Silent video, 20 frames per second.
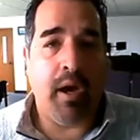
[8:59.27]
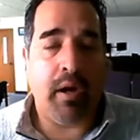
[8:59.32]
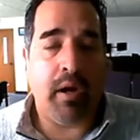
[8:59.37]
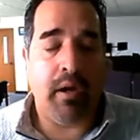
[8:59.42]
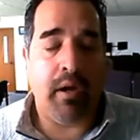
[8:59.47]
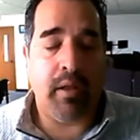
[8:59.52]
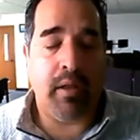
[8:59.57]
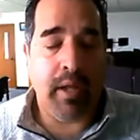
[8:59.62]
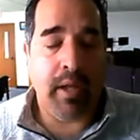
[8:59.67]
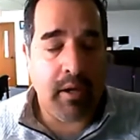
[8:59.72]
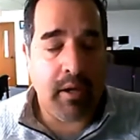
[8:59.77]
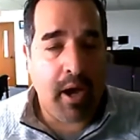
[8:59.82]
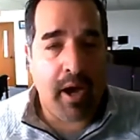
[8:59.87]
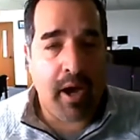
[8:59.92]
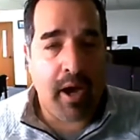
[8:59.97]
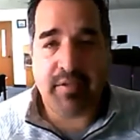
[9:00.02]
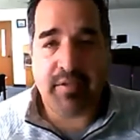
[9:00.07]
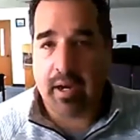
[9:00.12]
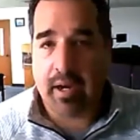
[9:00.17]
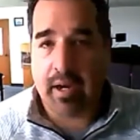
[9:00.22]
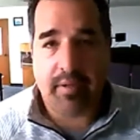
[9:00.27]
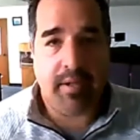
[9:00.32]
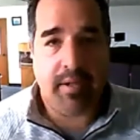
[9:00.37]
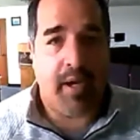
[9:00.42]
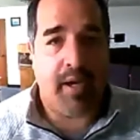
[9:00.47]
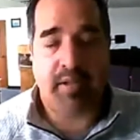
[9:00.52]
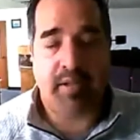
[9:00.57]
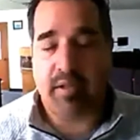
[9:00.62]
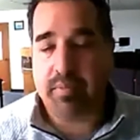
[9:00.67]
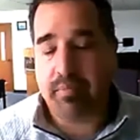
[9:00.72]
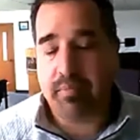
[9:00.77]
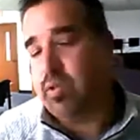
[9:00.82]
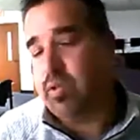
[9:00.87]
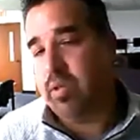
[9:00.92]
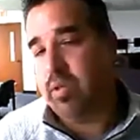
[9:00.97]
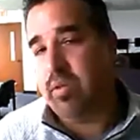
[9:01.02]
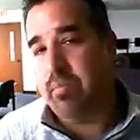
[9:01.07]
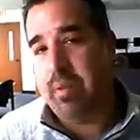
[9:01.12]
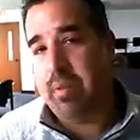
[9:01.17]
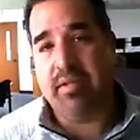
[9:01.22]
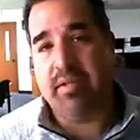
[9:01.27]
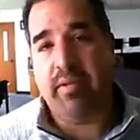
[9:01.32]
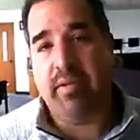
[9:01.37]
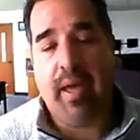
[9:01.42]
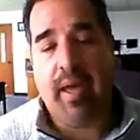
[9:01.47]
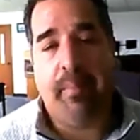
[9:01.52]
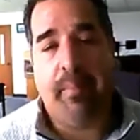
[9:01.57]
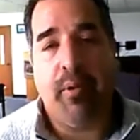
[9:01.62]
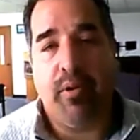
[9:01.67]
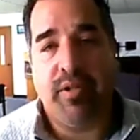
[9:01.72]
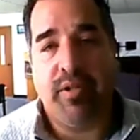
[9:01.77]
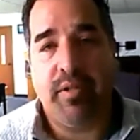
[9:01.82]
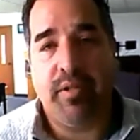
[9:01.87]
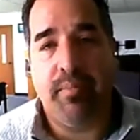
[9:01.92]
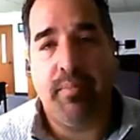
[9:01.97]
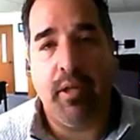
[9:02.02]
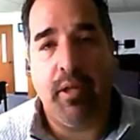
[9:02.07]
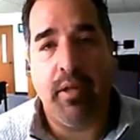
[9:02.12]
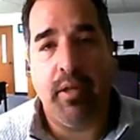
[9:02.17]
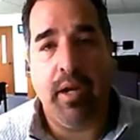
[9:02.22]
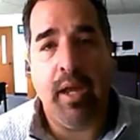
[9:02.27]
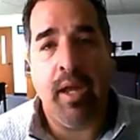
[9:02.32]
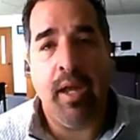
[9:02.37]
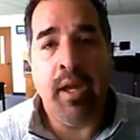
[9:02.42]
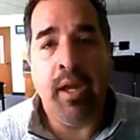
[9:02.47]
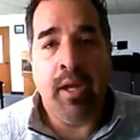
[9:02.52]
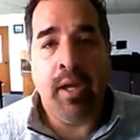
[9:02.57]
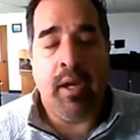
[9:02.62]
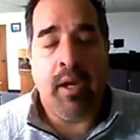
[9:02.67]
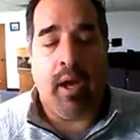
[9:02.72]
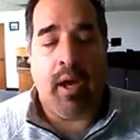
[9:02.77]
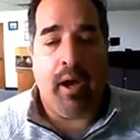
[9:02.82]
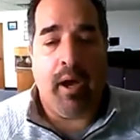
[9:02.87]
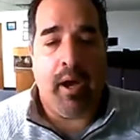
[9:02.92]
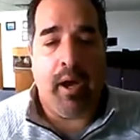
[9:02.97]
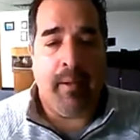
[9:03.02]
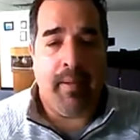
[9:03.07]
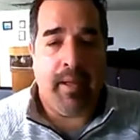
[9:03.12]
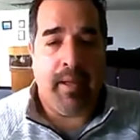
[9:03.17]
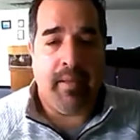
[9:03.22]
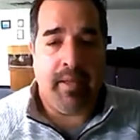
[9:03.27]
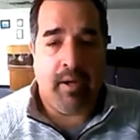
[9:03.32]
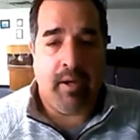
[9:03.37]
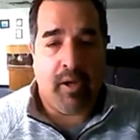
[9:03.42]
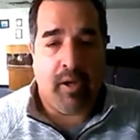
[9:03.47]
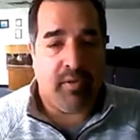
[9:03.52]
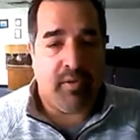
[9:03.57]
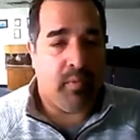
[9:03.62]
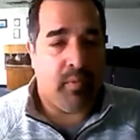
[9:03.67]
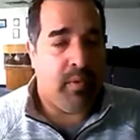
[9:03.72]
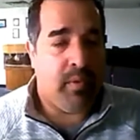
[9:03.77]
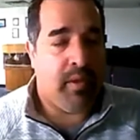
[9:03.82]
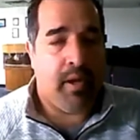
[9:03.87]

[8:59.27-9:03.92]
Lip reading: cleaned off, sanitized to the best of that person's ability. And then also when the